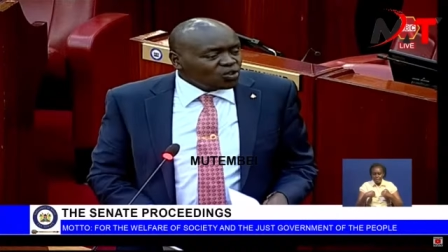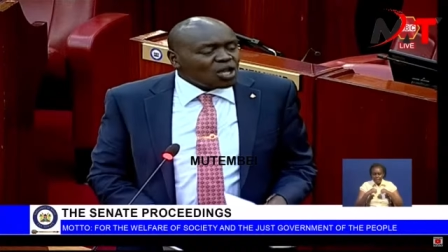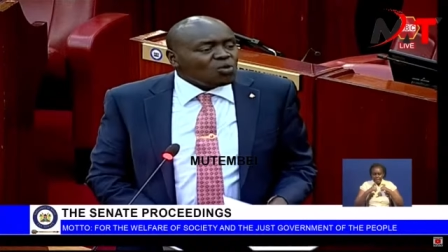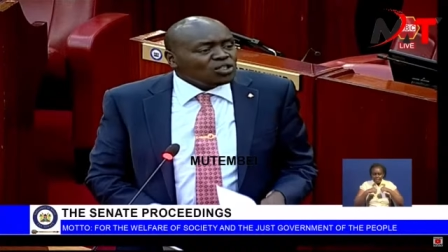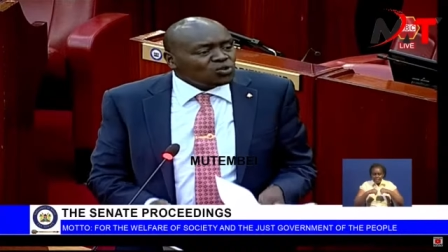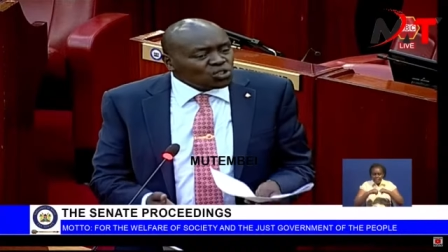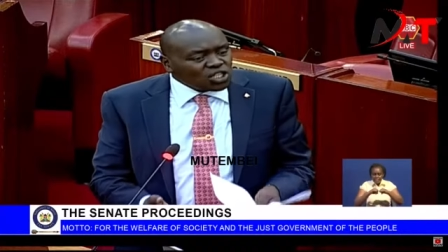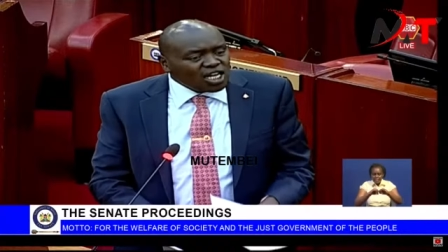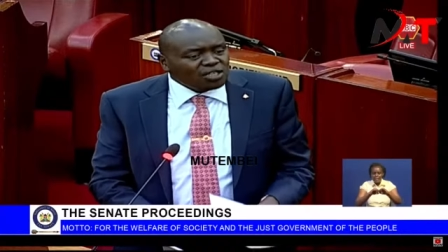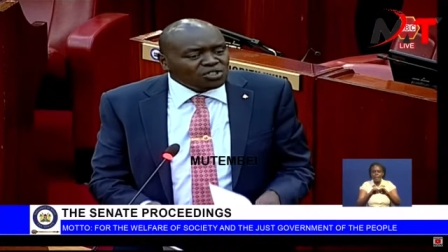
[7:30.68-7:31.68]
So I want to
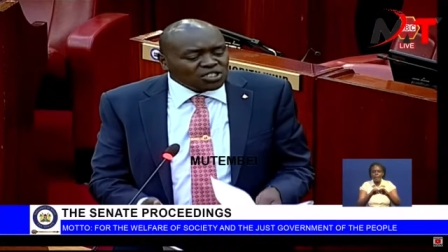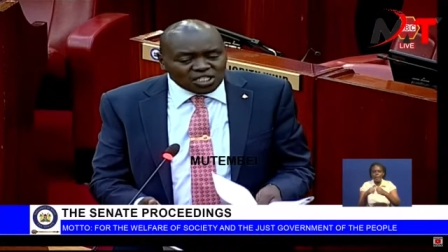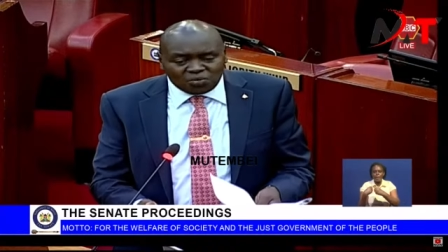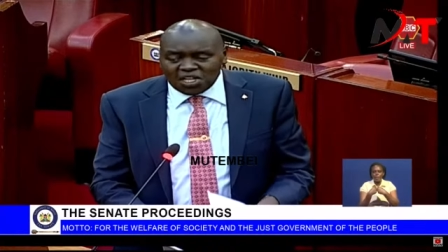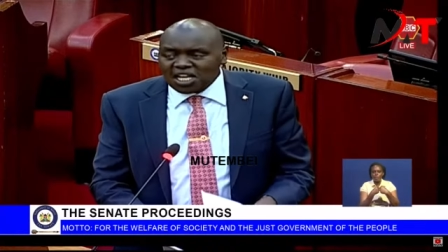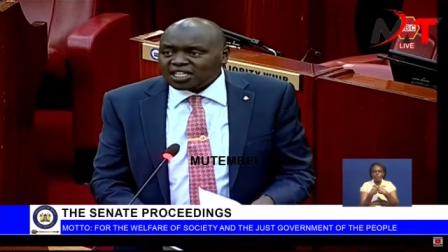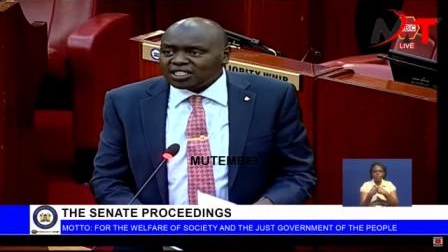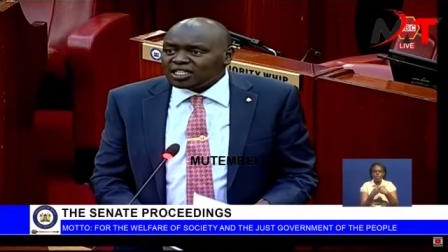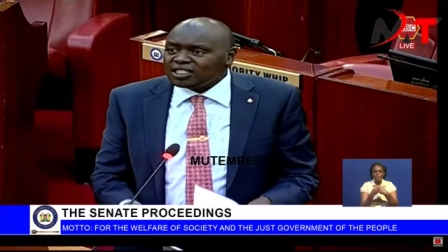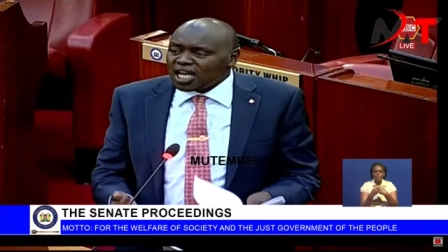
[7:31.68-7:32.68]
challenge Mr.
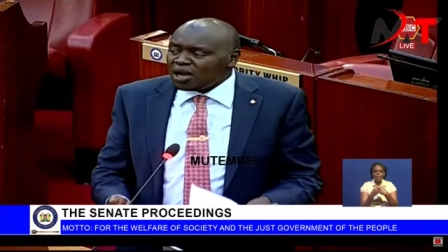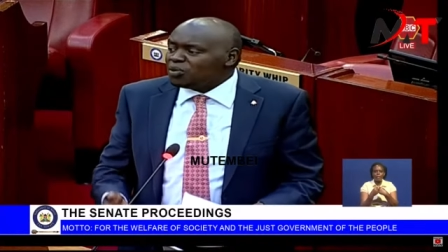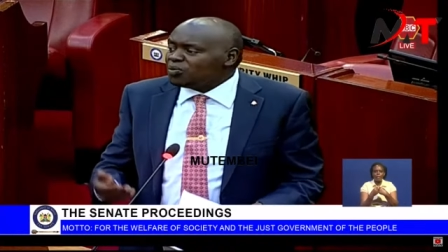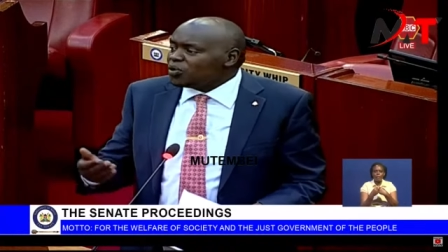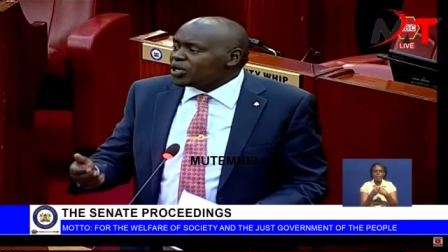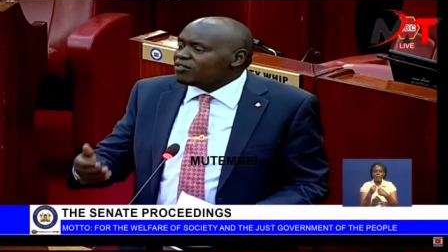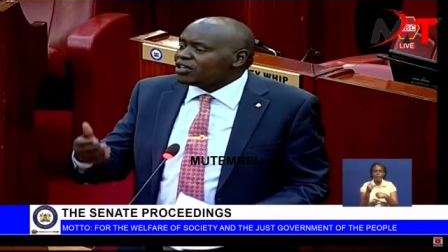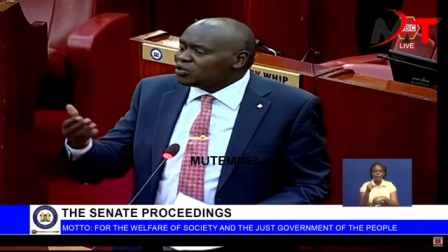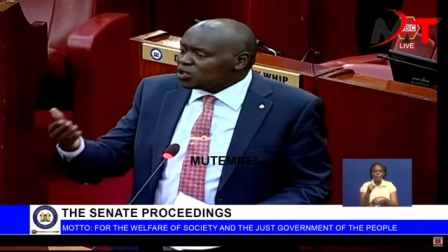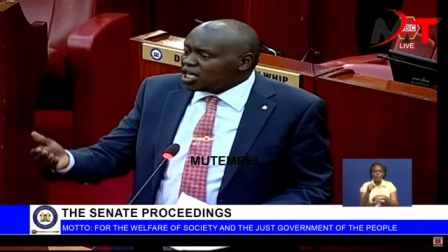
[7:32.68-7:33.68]
Speaker that young people,
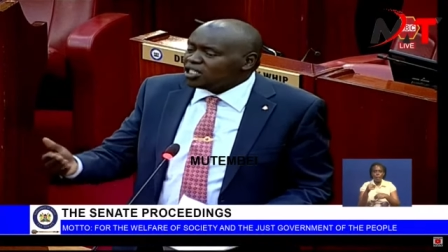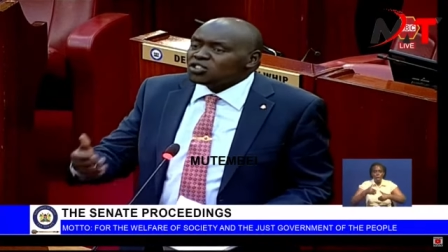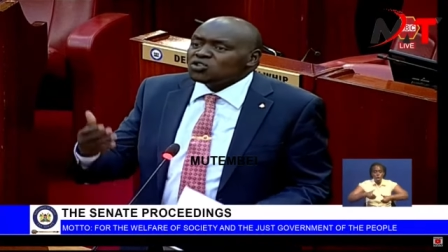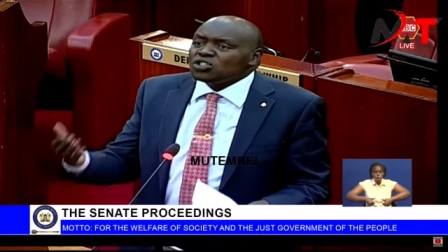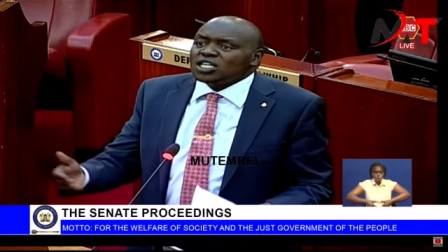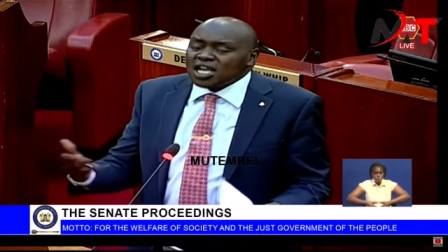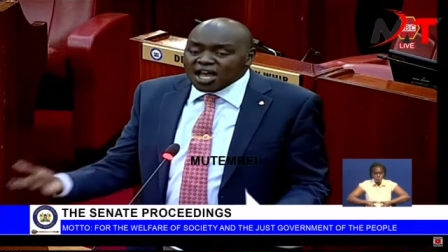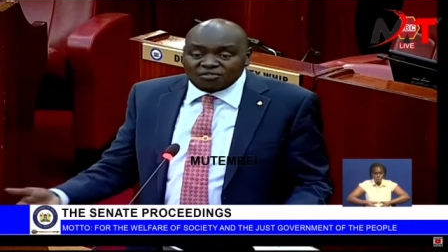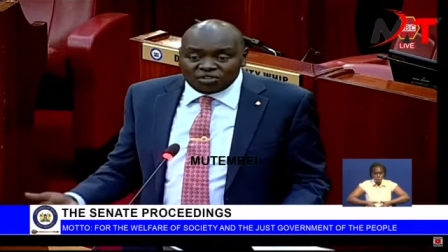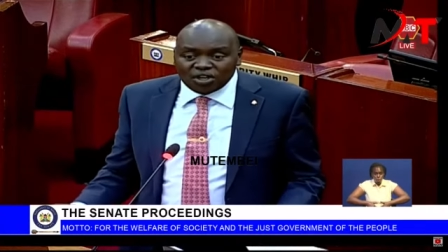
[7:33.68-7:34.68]
whatever, do, it is not
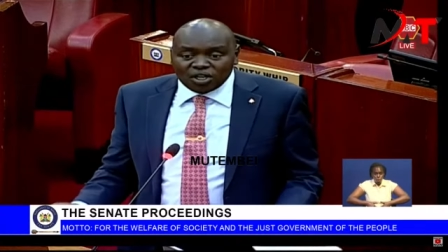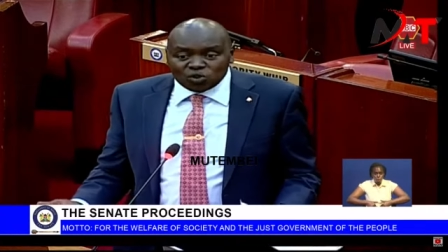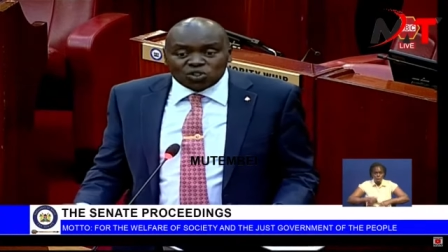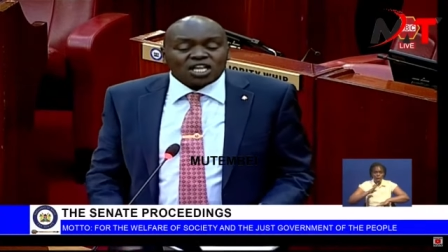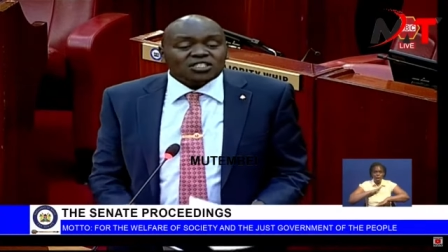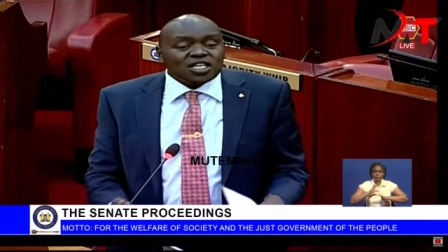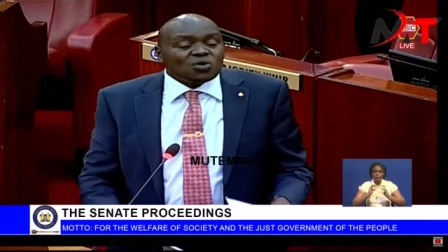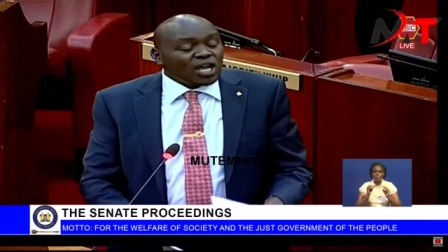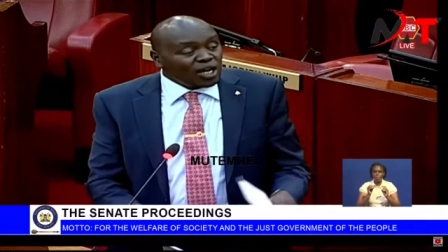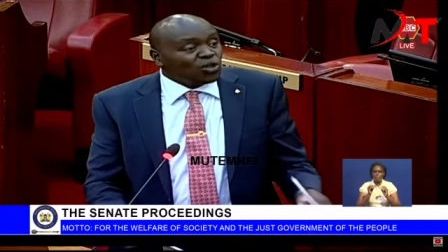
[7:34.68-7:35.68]
enough to just
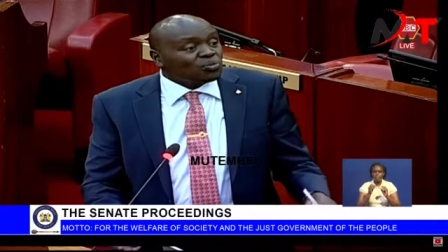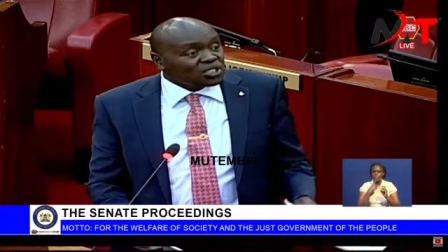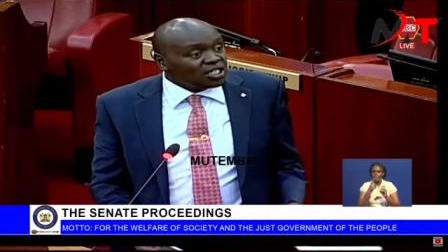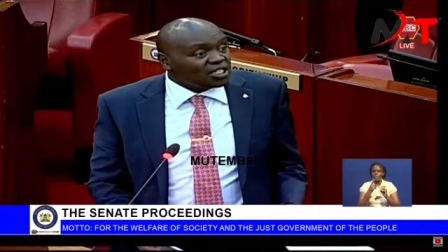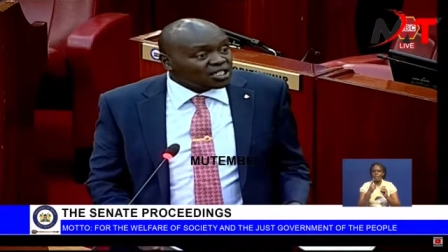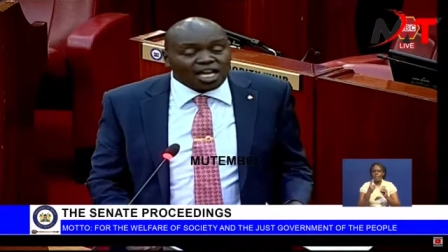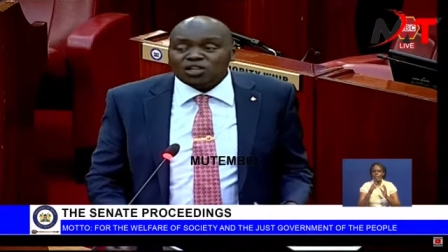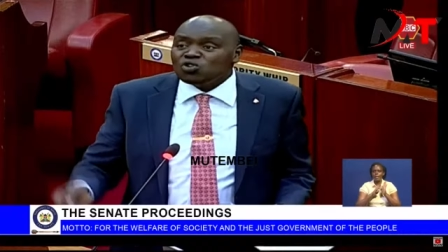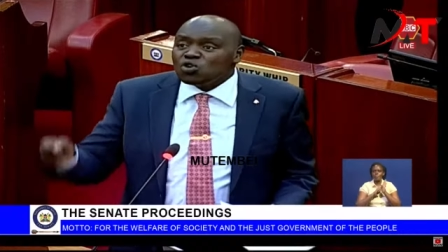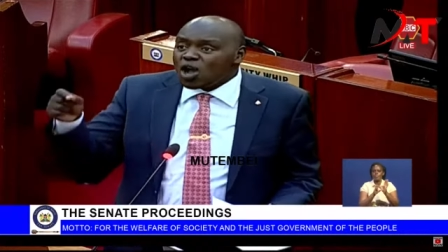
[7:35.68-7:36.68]
say we are not represented.
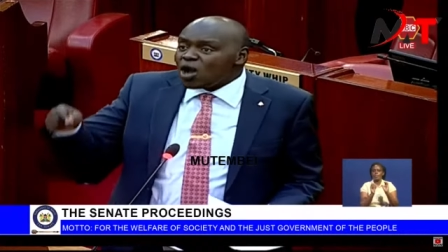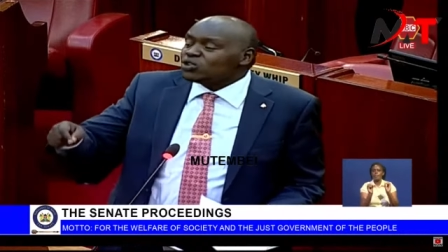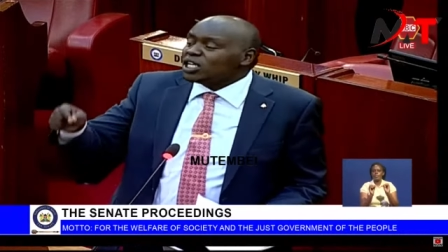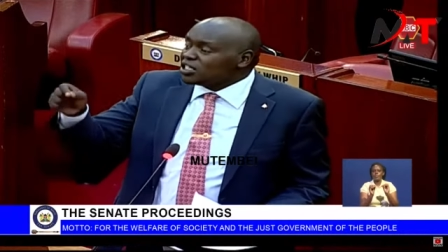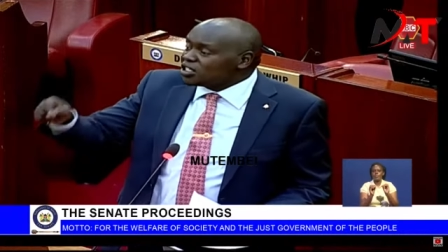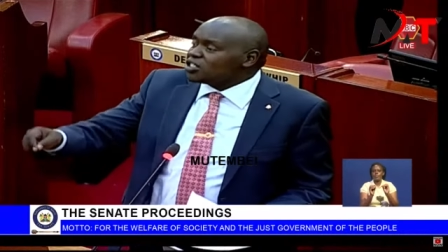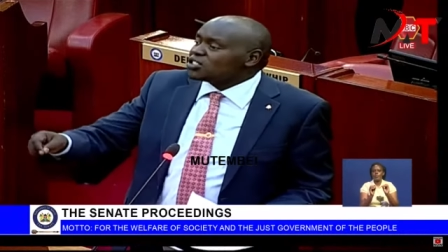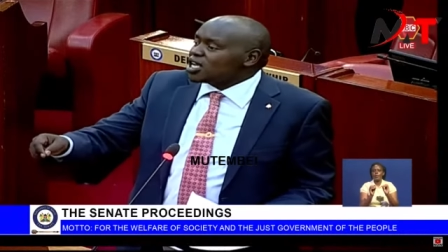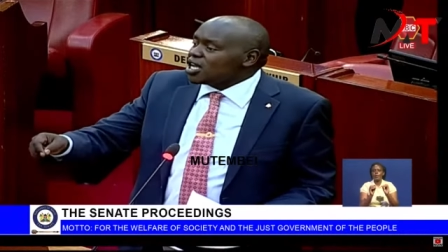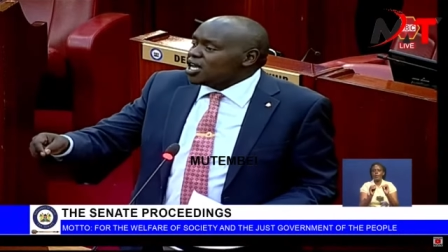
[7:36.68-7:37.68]
Can you go out and
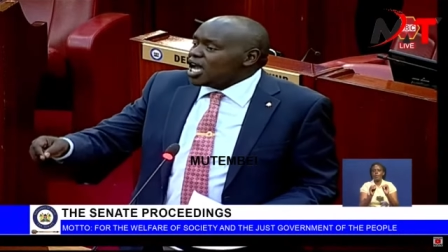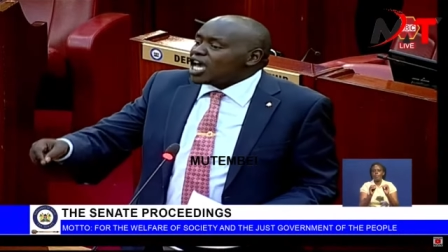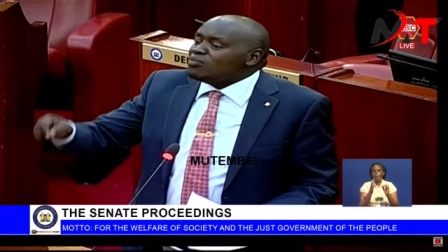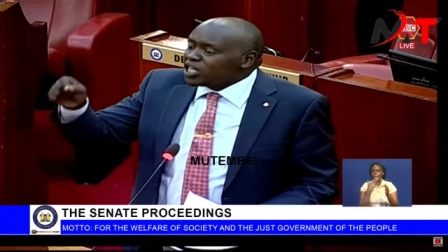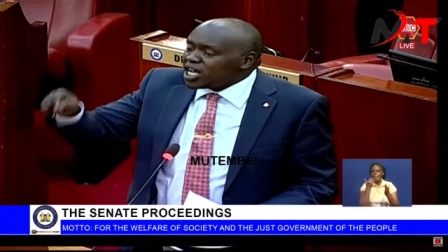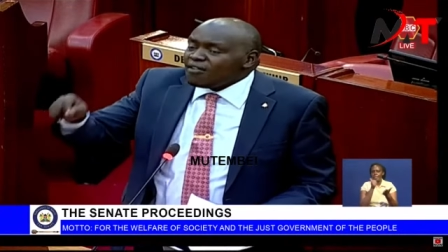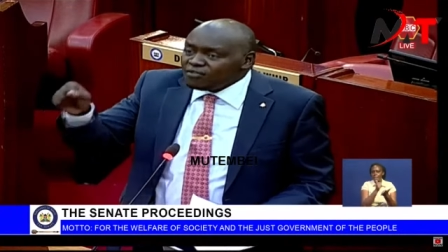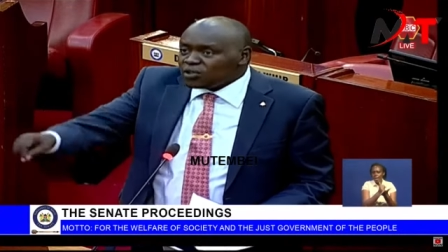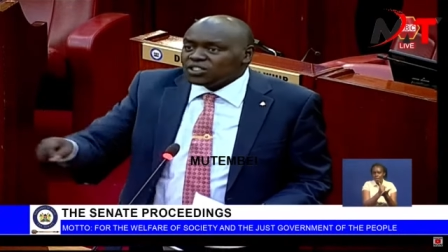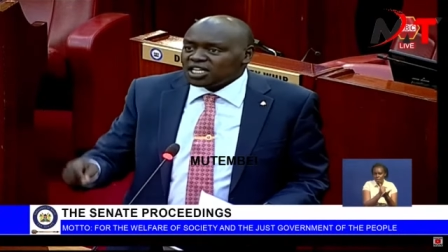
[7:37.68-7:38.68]
register and
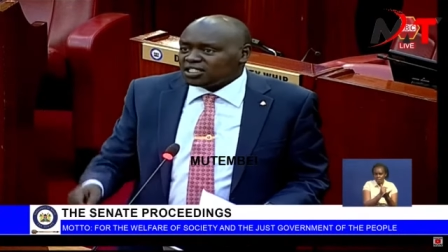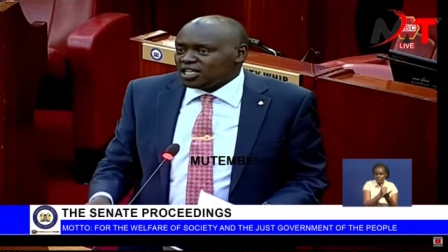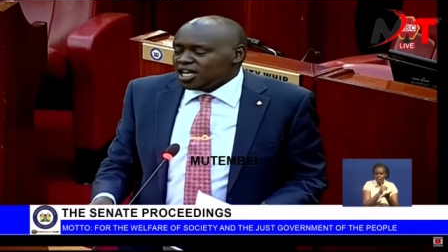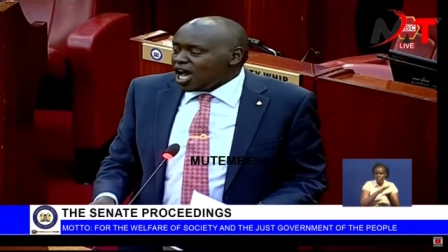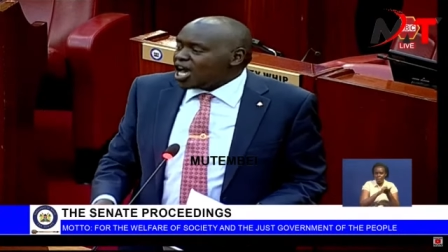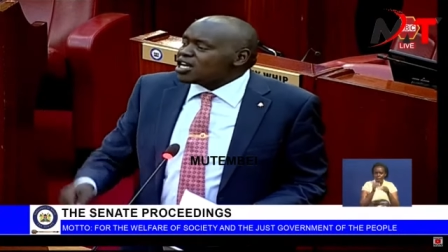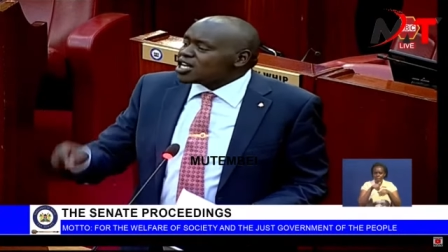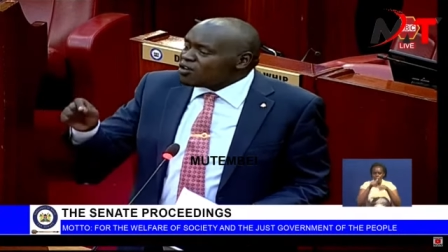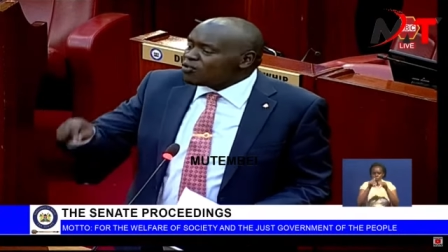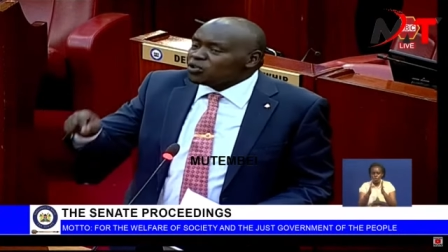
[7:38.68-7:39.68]
become voters and
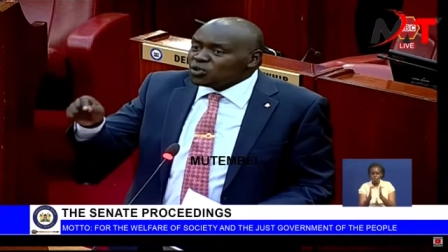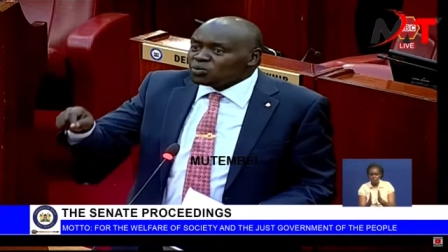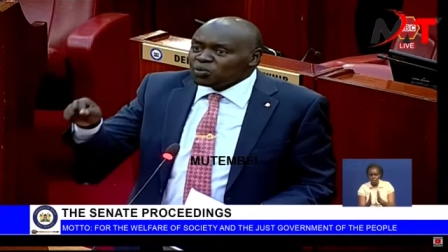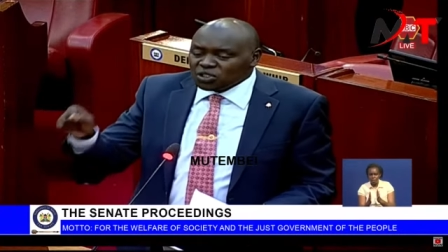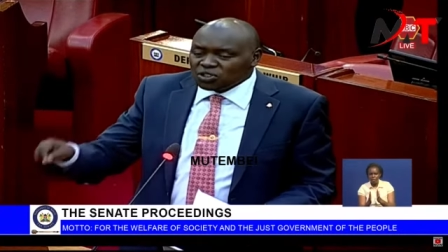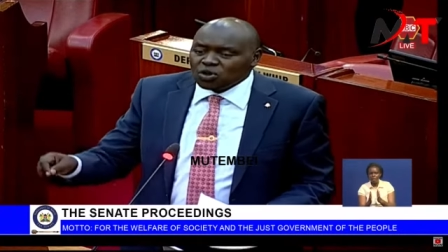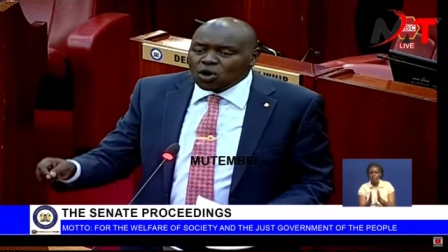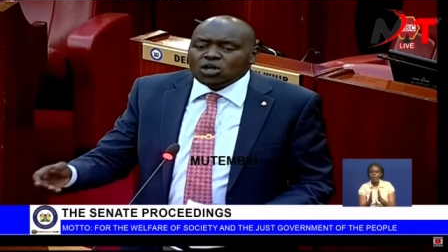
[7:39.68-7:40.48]
run for those positions?